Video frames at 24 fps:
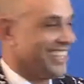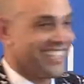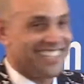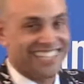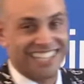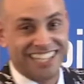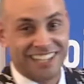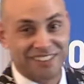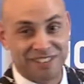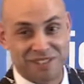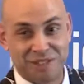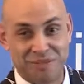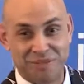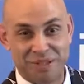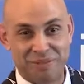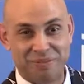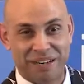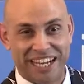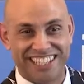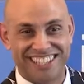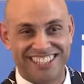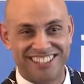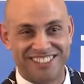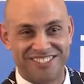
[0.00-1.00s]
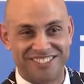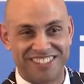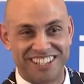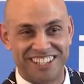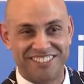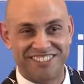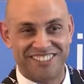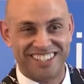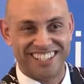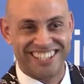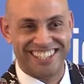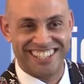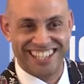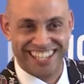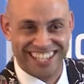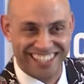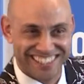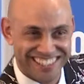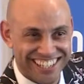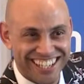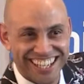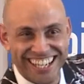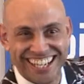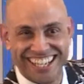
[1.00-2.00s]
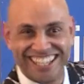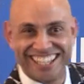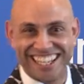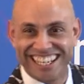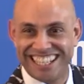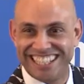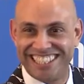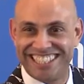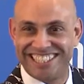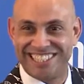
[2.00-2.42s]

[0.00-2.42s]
They don't call me bad news for nothing. Look at these